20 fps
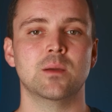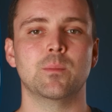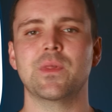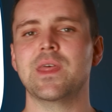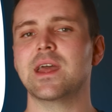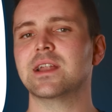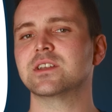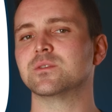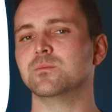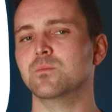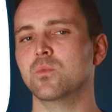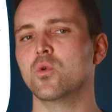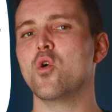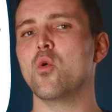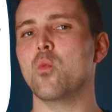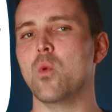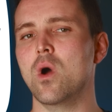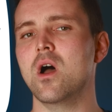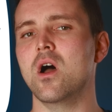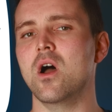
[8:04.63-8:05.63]
but that's
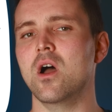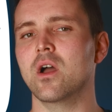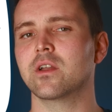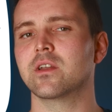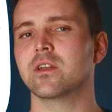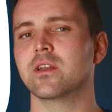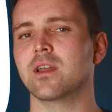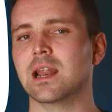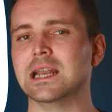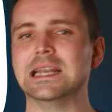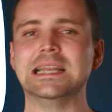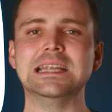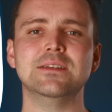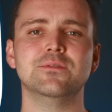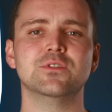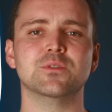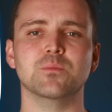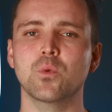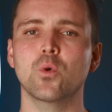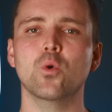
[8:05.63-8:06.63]
more work and
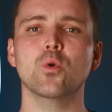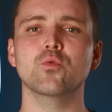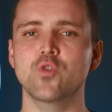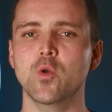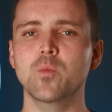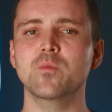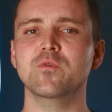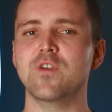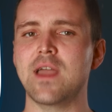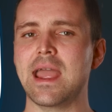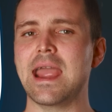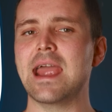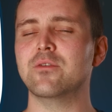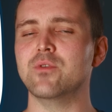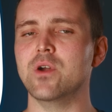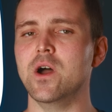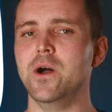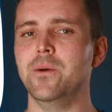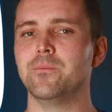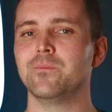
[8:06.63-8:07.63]
leaves more room for
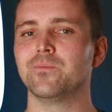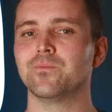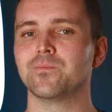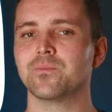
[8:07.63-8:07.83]
error.